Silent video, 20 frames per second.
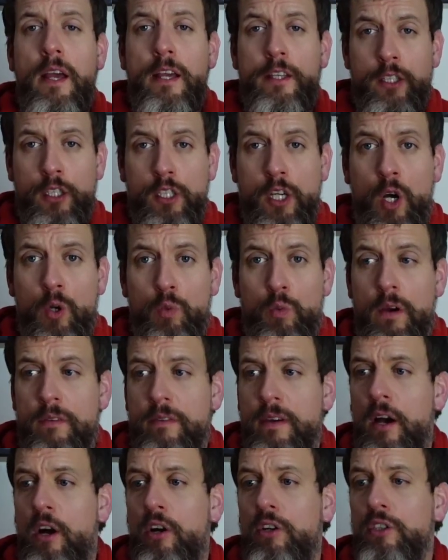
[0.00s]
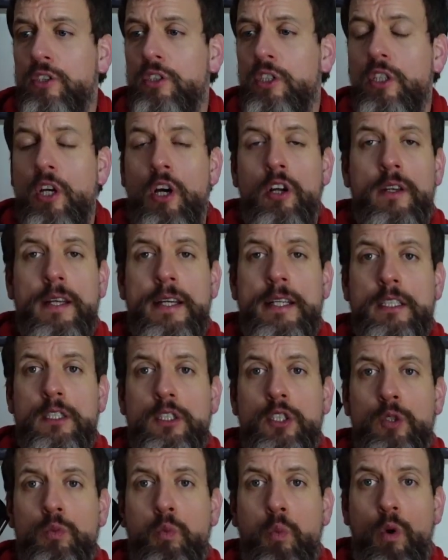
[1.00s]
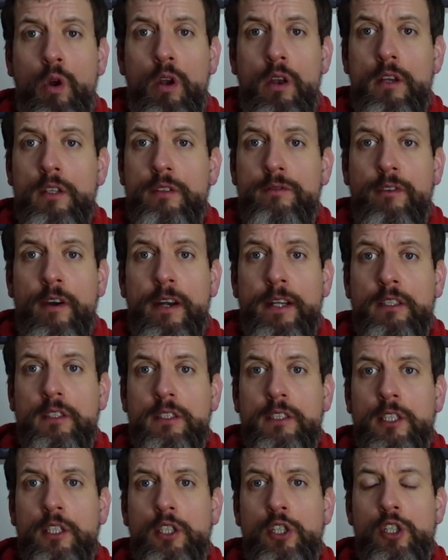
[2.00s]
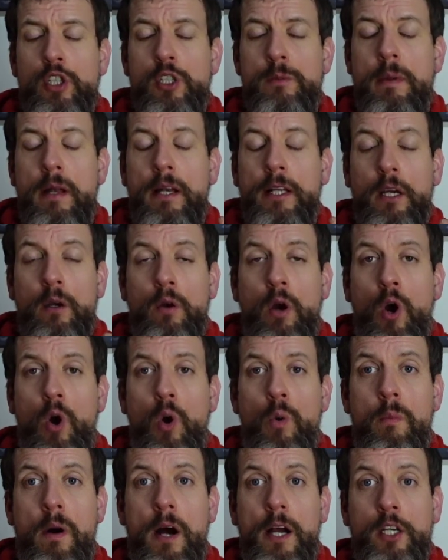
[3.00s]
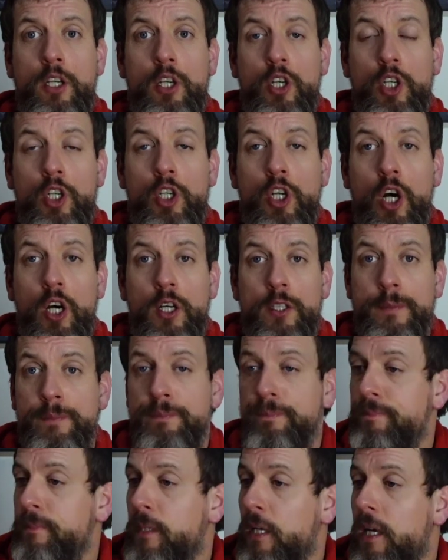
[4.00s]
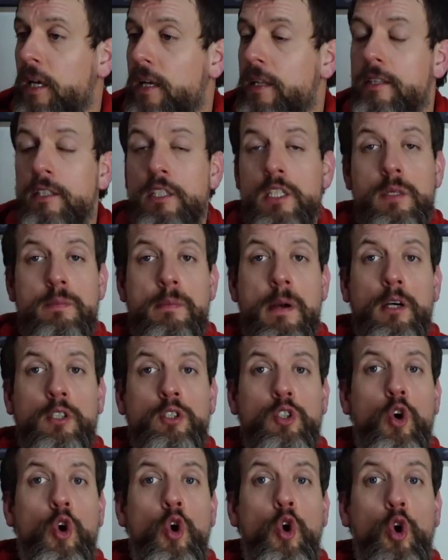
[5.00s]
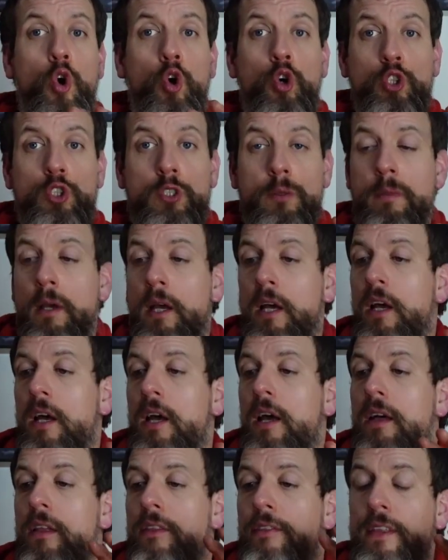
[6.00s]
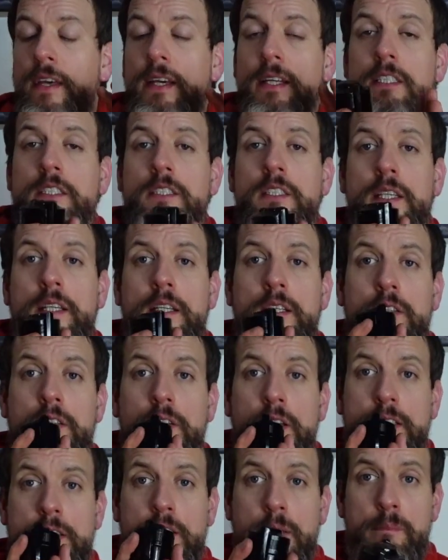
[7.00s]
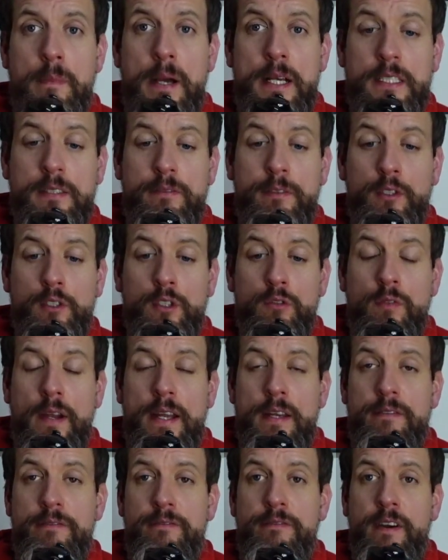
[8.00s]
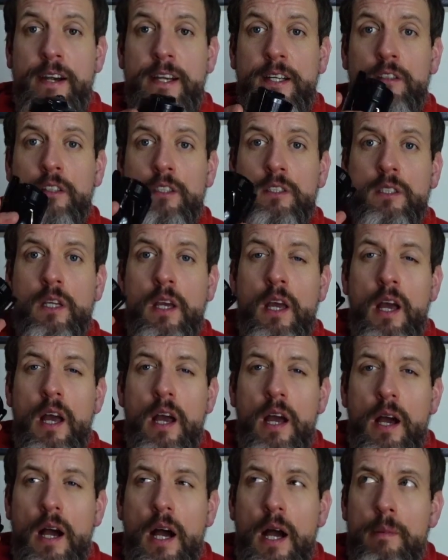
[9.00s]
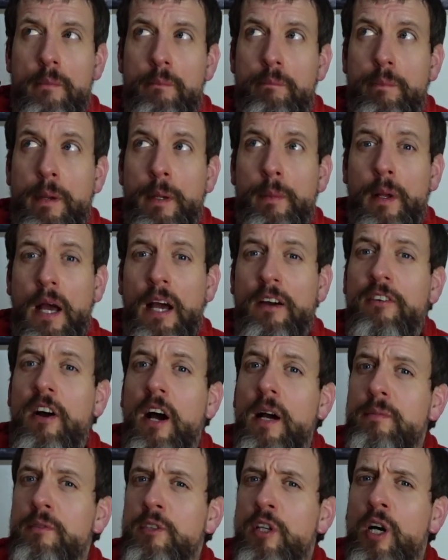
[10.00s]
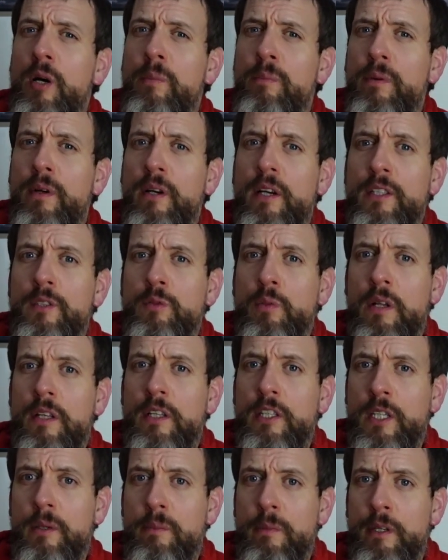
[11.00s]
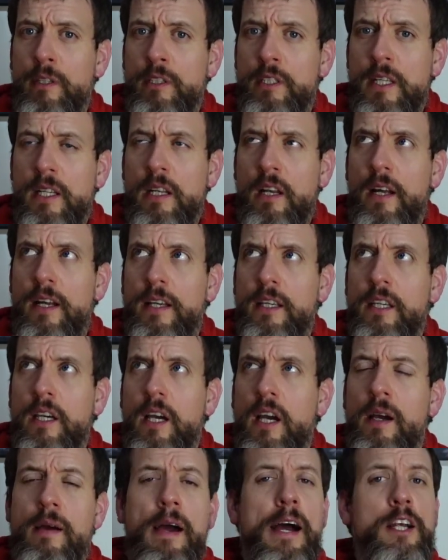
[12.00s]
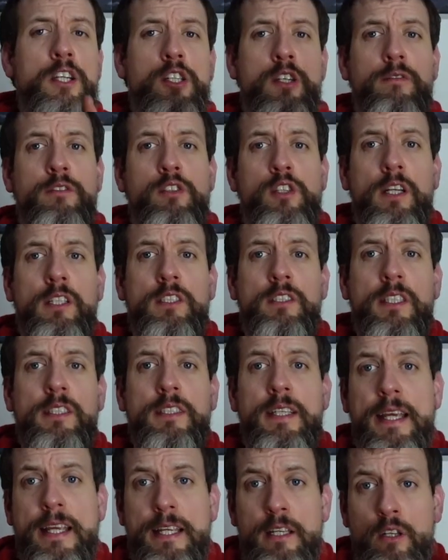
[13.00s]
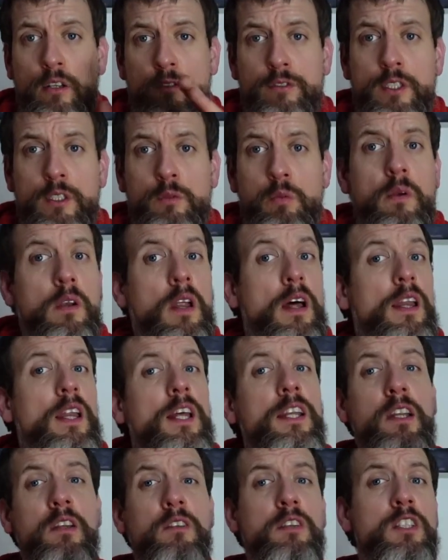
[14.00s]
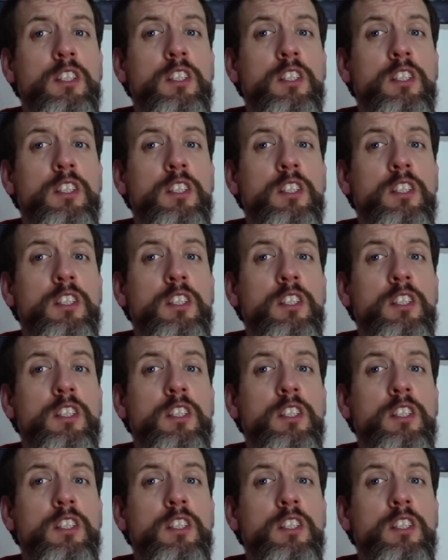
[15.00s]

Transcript: in the cold weather. Honest to God, it's just one of those fragrances you just smell and go, oh my good God. Smells awesome. This is a massively underrated fragrance. People have hyped it up as well in the community, like Asher with Jen said he loves this one. I don't